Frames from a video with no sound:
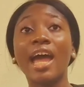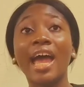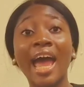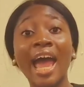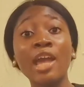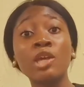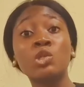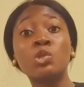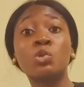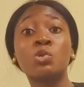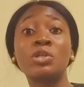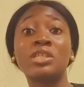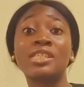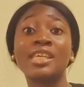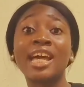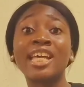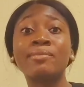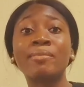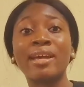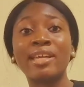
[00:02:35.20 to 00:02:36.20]
I used to
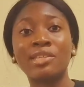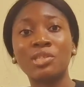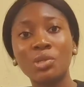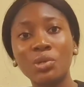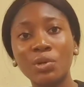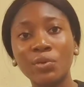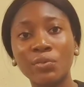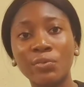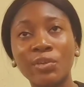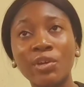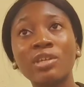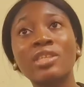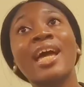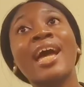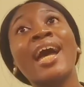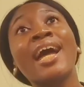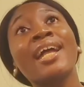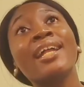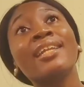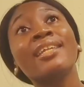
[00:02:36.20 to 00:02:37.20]
criticize myself because
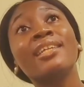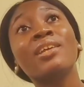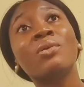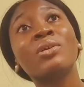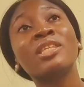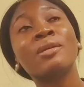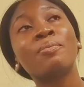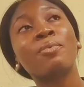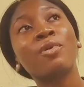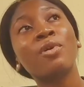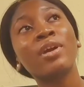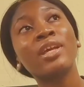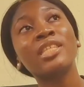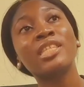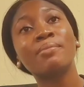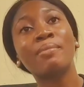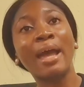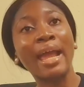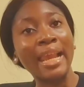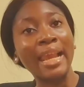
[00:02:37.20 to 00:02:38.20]
there was a
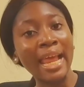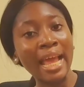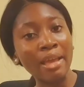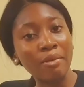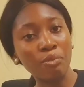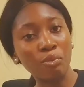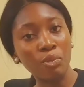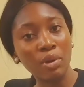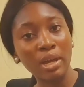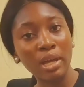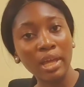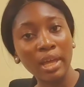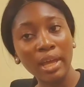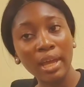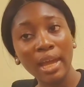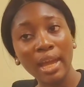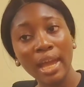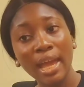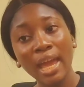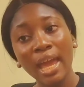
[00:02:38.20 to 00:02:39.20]
point in my life where
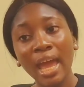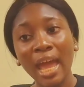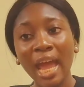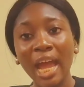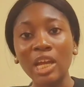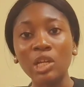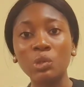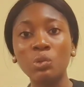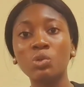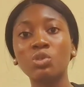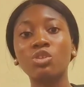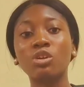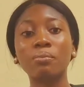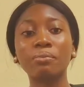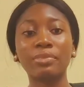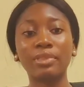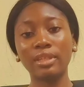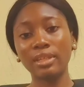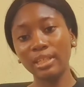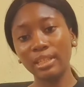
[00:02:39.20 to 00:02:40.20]
I do
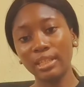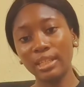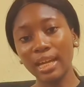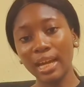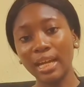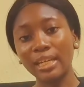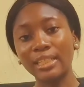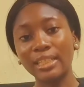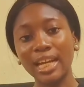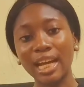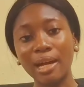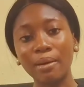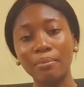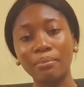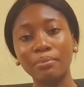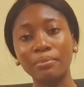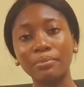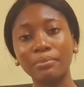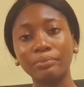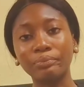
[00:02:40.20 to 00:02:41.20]
something and
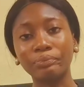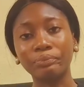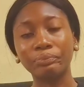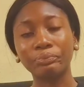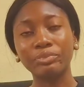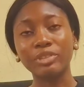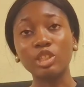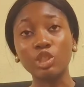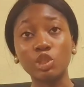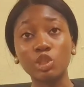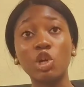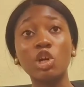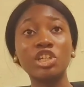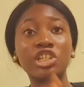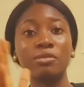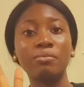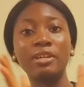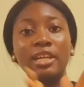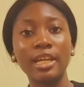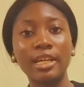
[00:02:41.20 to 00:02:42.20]

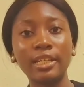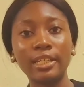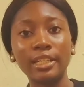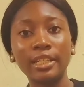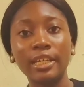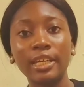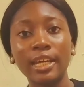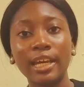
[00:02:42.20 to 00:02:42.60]
judge immediately.